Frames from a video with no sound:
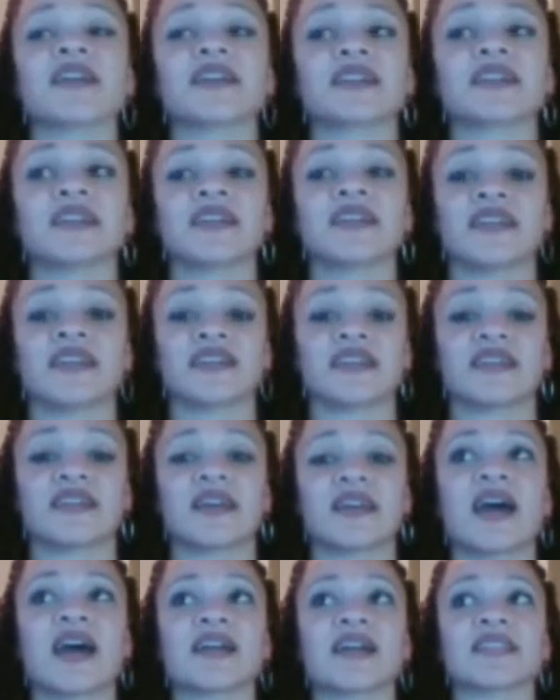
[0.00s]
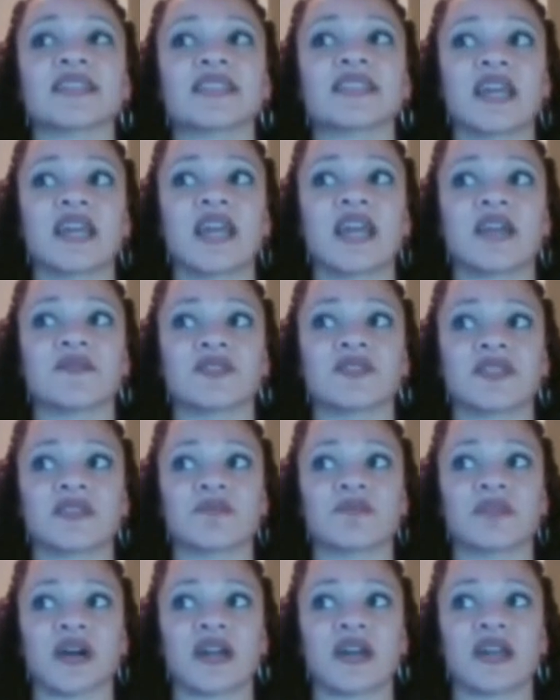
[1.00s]
Finally, I saved
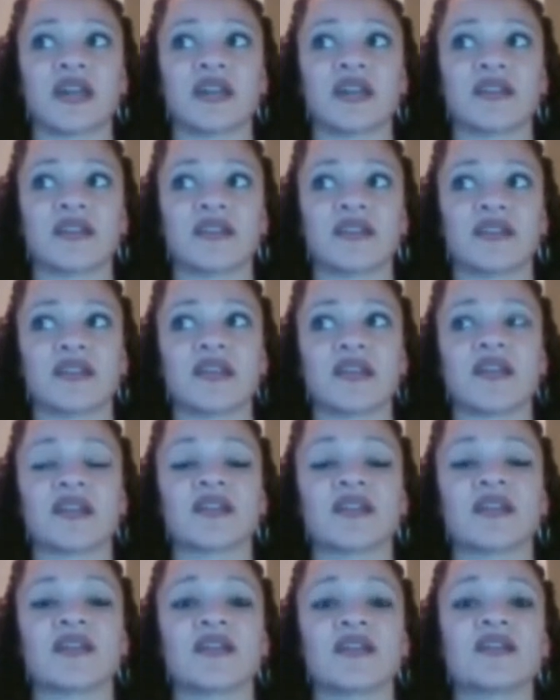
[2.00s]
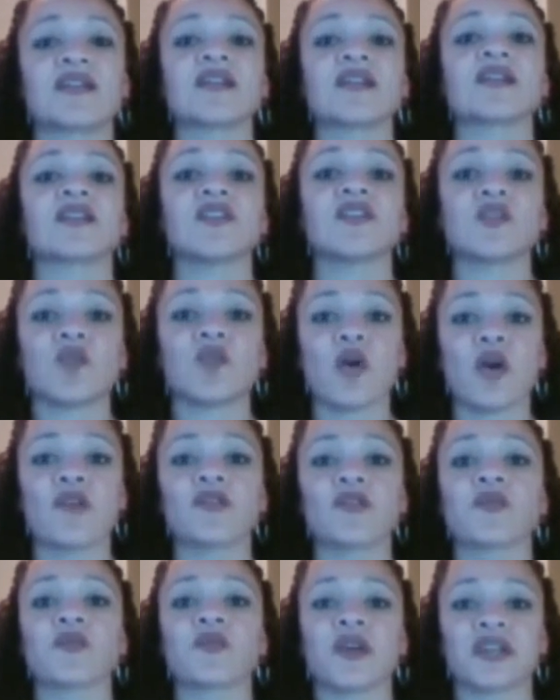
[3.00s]
somebody. Like, you are
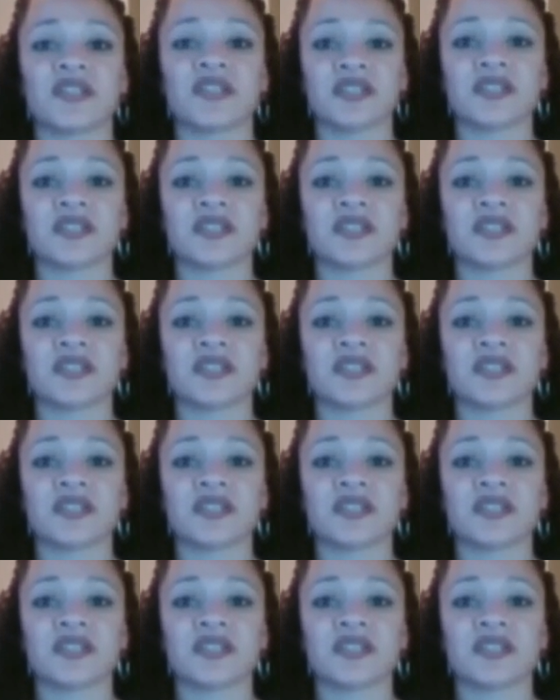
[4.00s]
the one,